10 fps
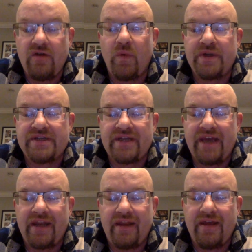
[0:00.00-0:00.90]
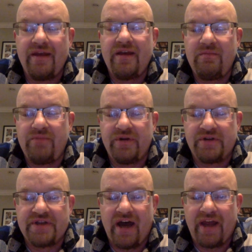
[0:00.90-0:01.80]
Once again,
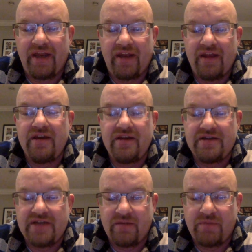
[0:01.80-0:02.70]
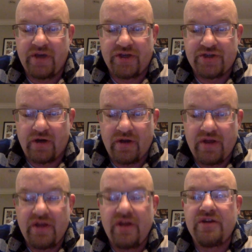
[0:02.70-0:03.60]
build 9. Take a picture.
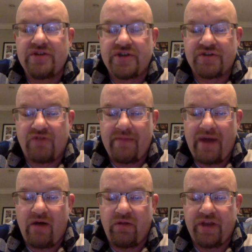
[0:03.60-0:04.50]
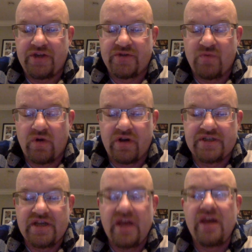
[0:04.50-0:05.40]
Describe how a linkage
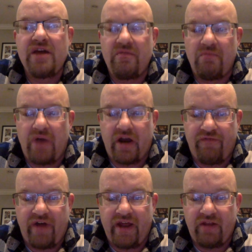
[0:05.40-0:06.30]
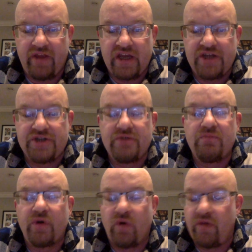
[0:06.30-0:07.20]
works. Modify a linkage.
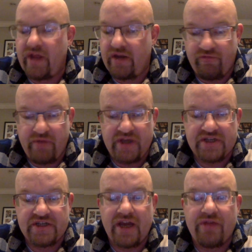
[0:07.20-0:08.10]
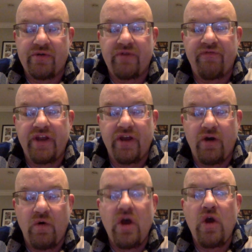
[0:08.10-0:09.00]
Put all that information together in a
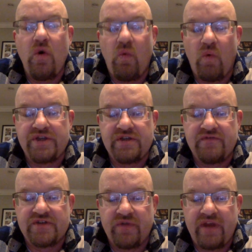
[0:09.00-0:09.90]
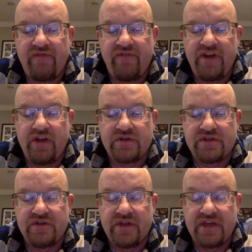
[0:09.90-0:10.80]
video. Once you've that video
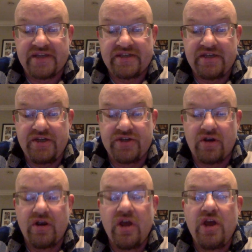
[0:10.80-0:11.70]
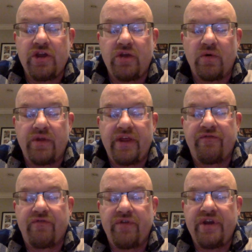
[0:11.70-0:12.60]
to the guest teacher, you are then
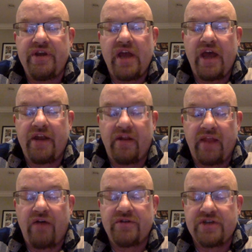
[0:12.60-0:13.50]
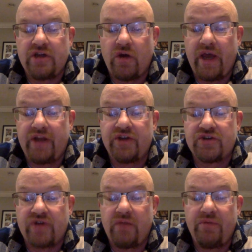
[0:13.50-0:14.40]
free and allowed to go ahead and
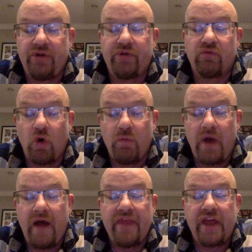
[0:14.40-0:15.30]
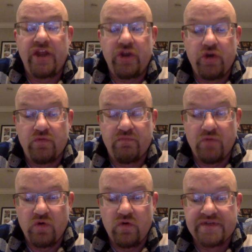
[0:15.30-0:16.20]
try to build a robot that
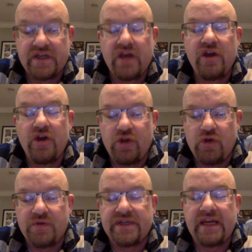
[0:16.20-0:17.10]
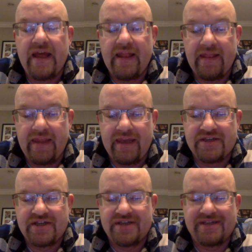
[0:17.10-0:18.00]
moves using
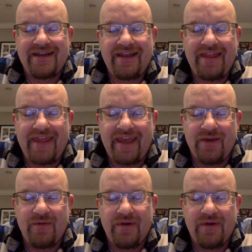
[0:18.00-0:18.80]
linkages. Thank you.